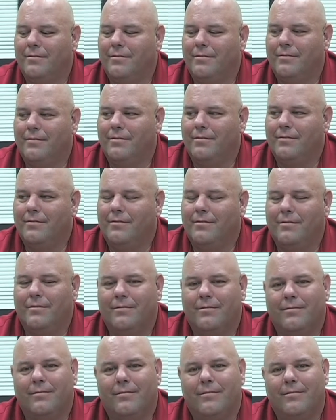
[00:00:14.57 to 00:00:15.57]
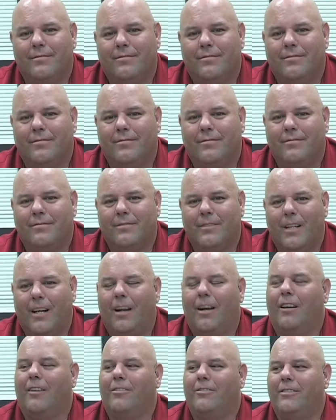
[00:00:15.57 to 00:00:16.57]
and I'm sorry, I didn't get your
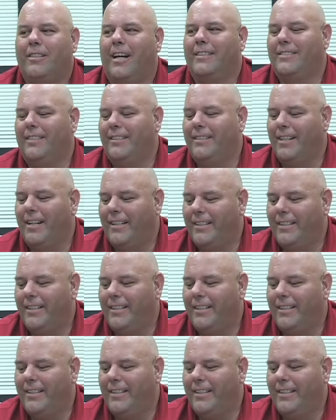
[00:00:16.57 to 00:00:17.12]
service dates.